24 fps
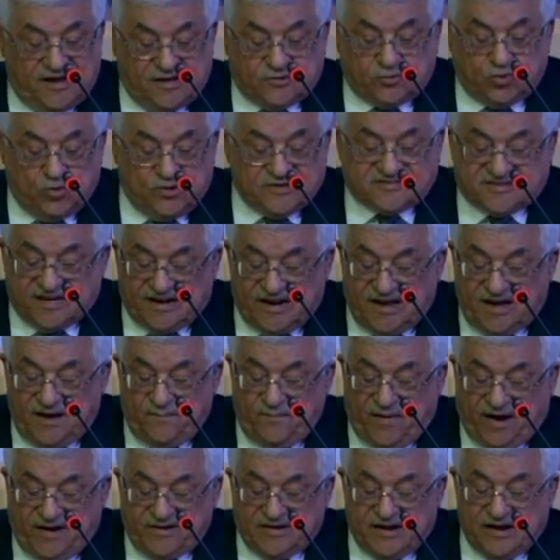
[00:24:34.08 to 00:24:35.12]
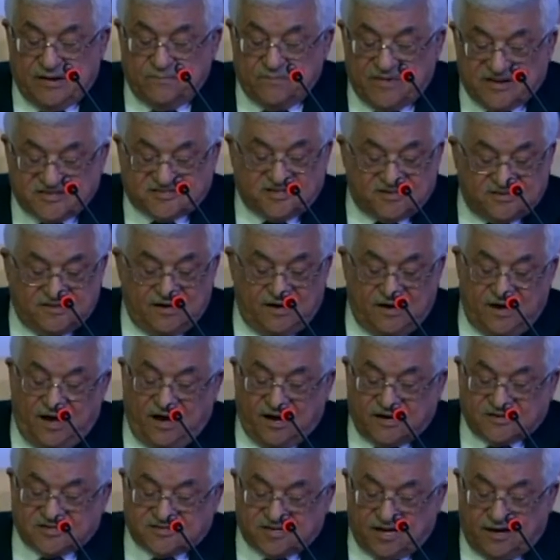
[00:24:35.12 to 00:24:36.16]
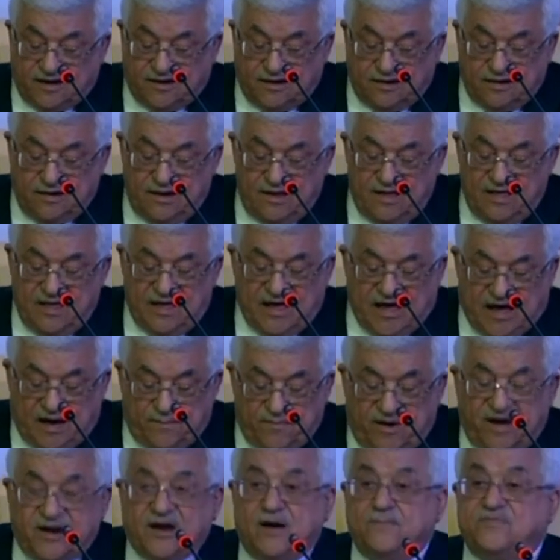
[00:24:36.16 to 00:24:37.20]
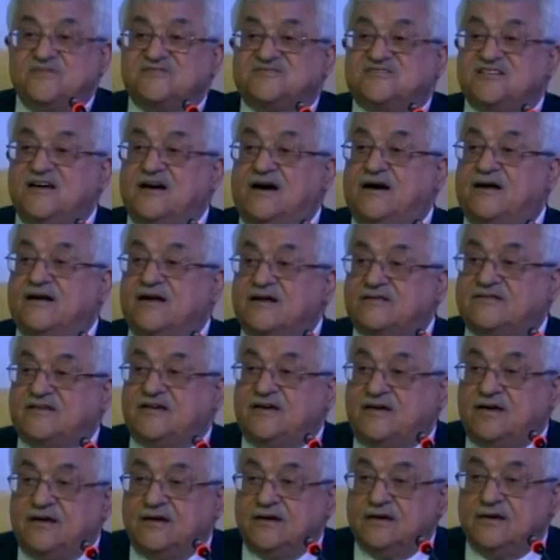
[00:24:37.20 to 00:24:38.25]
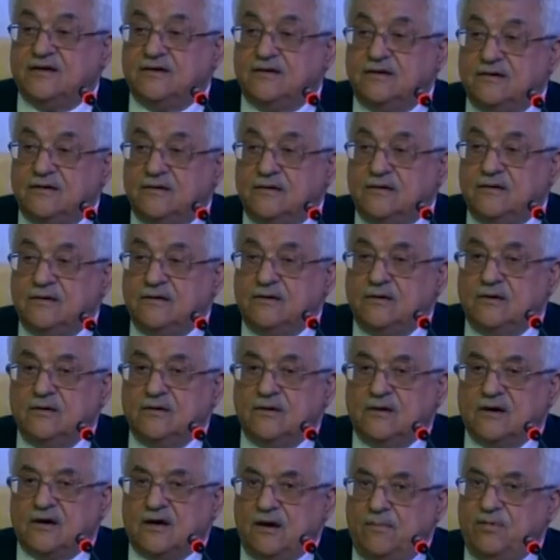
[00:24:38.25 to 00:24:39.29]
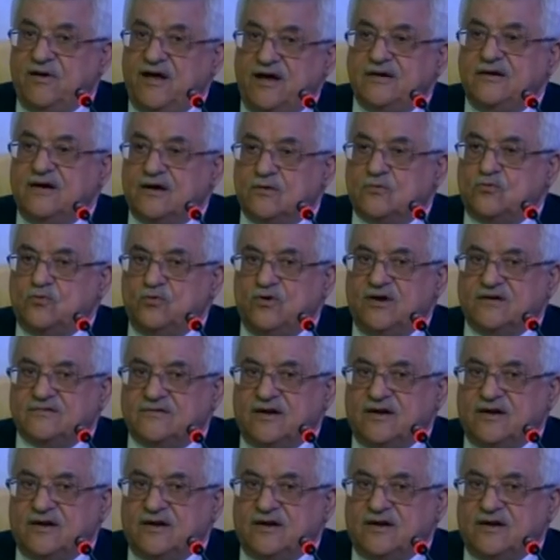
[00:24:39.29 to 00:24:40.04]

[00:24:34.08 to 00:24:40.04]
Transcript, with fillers: When asked about Al Aqsa Mosque, the Prophet, peace and prayers be upon him,